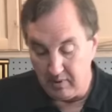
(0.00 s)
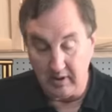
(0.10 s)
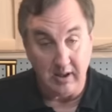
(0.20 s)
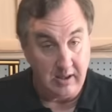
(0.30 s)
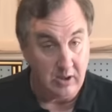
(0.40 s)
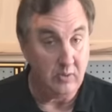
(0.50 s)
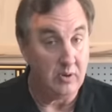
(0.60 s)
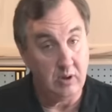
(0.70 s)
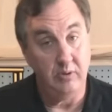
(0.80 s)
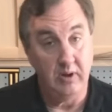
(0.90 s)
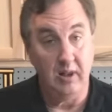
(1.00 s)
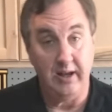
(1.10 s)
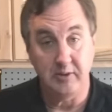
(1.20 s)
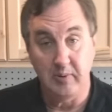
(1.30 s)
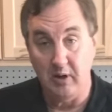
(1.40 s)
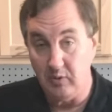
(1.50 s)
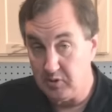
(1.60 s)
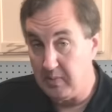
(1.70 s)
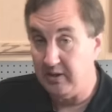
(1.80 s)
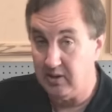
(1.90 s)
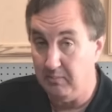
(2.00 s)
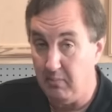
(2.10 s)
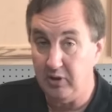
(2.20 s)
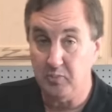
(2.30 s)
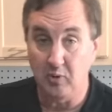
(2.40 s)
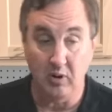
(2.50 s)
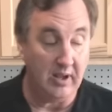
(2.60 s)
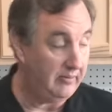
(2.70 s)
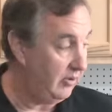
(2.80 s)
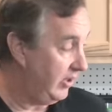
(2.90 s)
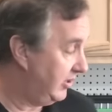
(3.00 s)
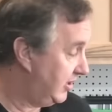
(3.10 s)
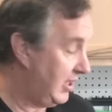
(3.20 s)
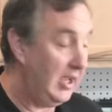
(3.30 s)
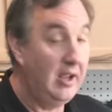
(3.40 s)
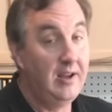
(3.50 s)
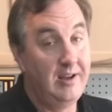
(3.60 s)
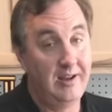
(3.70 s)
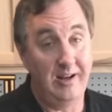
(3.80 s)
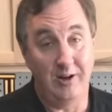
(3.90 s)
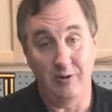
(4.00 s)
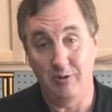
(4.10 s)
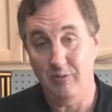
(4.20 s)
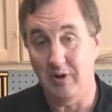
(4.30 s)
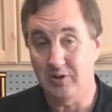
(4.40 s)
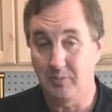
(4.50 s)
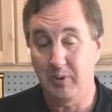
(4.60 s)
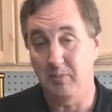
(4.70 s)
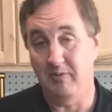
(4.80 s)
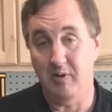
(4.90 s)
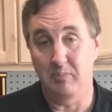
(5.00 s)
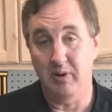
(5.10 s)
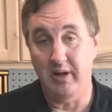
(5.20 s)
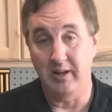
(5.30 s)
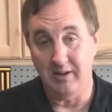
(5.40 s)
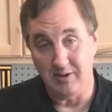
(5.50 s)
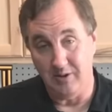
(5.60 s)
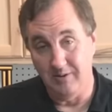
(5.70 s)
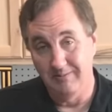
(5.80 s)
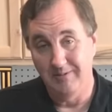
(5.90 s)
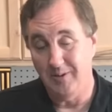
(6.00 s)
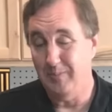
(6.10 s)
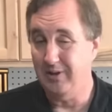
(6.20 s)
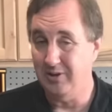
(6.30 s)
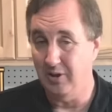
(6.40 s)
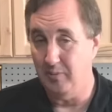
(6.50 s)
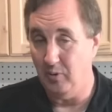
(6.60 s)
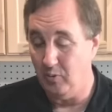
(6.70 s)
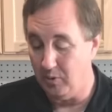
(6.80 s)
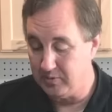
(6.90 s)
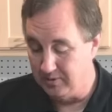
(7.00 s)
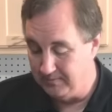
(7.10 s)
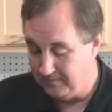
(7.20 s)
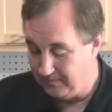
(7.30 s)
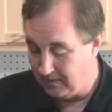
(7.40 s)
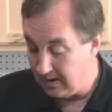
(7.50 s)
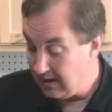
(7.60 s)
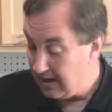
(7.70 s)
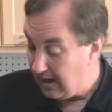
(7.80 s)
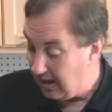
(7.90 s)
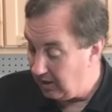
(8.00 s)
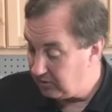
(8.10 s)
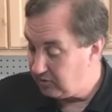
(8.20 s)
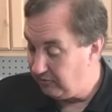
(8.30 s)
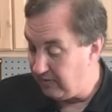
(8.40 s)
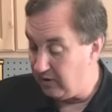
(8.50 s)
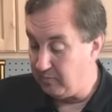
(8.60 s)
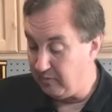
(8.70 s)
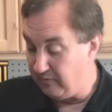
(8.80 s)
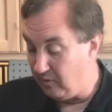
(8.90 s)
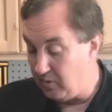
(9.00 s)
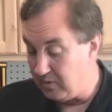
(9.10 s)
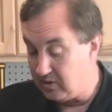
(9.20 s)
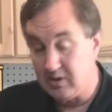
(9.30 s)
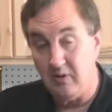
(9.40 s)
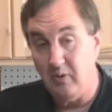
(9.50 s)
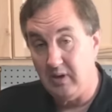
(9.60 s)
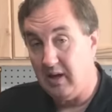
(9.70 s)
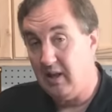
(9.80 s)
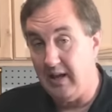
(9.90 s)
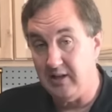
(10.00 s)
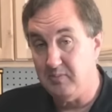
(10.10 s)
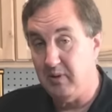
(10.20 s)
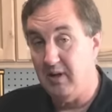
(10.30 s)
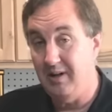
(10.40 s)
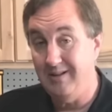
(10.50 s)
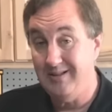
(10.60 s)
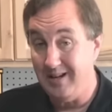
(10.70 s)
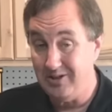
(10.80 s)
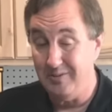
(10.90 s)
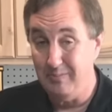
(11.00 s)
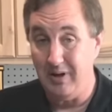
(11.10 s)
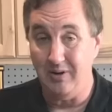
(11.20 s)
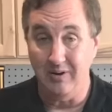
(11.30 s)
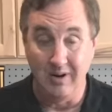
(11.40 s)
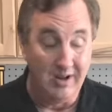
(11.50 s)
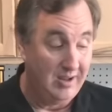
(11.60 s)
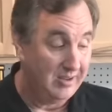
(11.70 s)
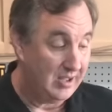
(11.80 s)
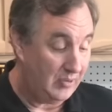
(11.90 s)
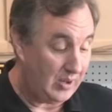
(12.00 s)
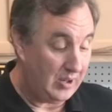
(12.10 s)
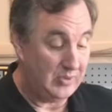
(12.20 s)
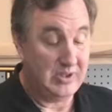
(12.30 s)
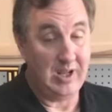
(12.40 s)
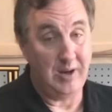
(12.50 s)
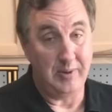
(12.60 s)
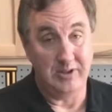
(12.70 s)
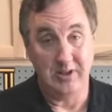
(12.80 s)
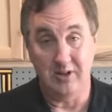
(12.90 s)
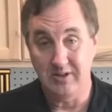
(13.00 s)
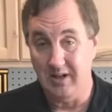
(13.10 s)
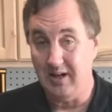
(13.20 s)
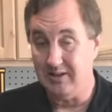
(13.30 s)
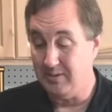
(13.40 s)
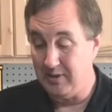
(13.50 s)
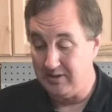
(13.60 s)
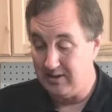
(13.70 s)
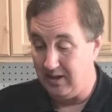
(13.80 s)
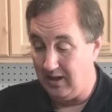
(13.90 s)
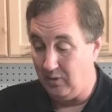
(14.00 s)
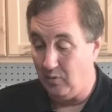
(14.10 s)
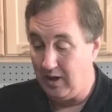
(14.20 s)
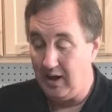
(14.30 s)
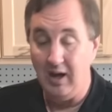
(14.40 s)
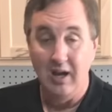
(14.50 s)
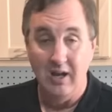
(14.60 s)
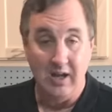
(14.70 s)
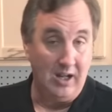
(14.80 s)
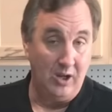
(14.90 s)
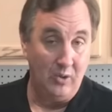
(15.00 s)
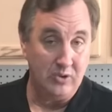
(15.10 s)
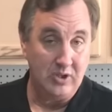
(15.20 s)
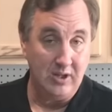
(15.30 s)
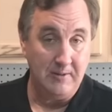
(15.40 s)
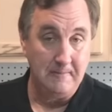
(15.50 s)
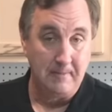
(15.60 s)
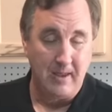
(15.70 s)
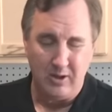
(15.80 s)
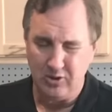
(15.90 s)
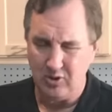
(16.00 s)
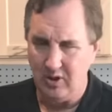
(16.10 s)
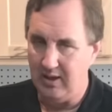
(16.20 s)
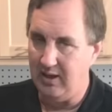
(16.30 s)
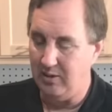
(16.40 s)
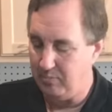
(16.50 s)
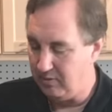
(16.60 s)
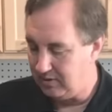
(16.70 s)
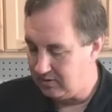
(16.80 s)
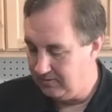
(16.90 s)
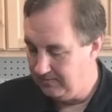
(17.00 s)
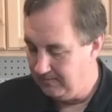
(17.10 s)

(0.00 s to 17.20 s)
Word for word: But they do include the glass bed, which makes it much more level than, say, an Ender 3. Some people have complained that their, their bed's a little bit warped. I also found the performance with that glass bed is actually better than what I was getting in my CR10S. I'm not seeing any ringing, any ghosting. I'll show you that in the prints.